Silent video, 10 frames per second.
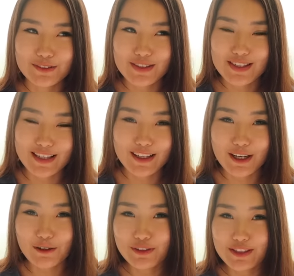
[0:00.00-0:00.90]
taking
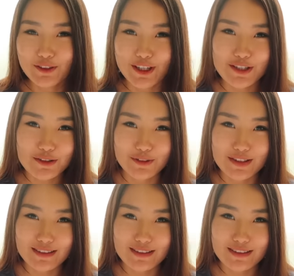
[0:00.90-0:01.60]
out the trash with